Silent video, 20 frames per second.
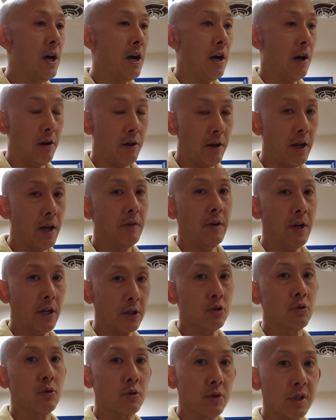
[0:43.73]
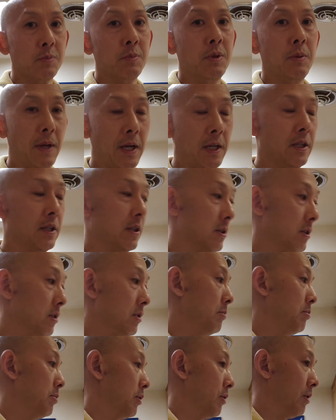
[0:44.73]
I'll have actual crispy bacon
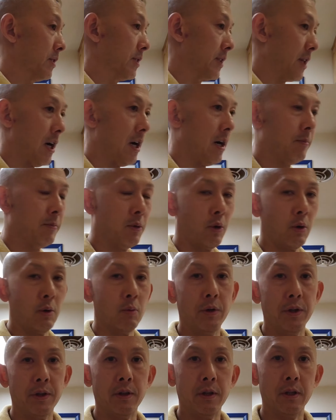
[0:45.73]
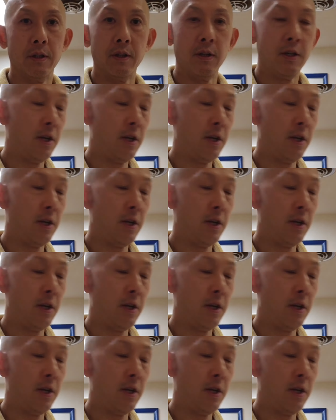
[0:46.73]
to put on top or with it.